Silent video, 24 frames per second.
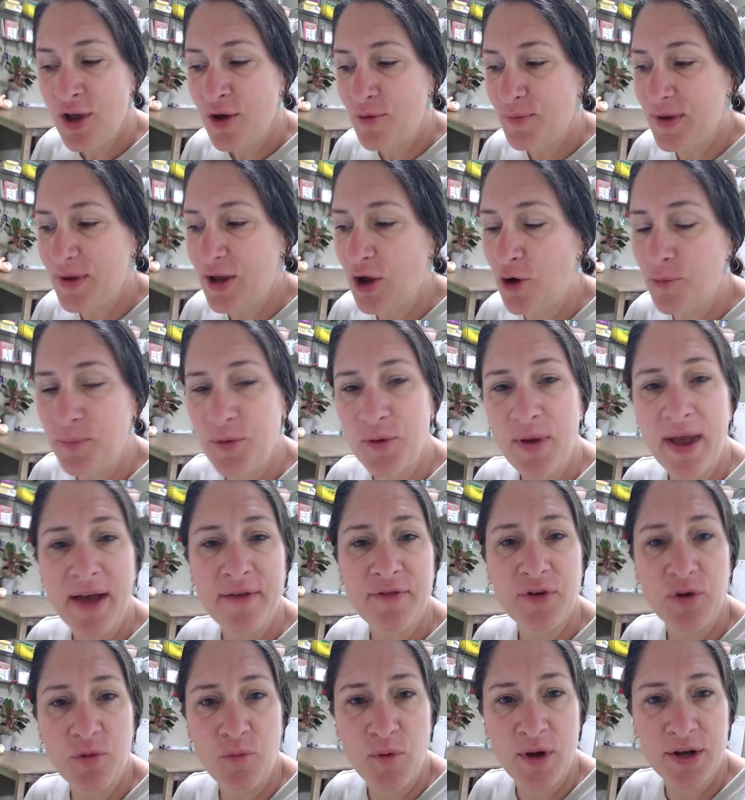We hope you have
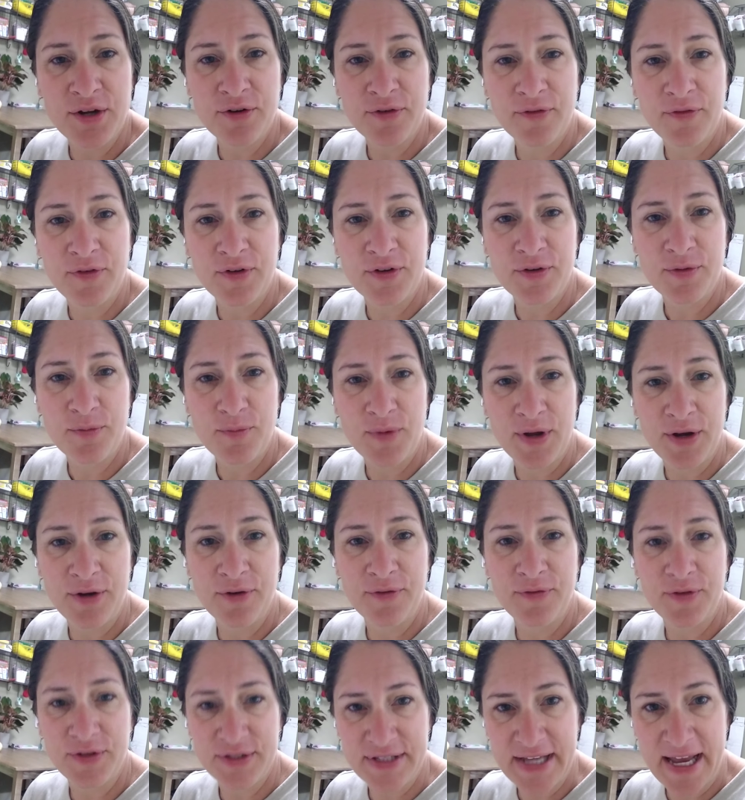a wonderful,
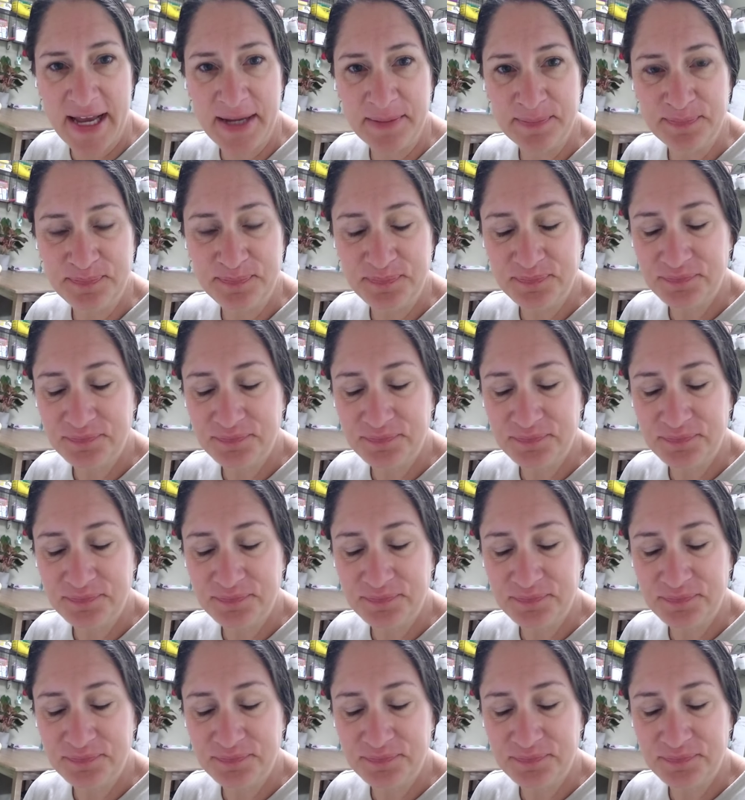wonderful day.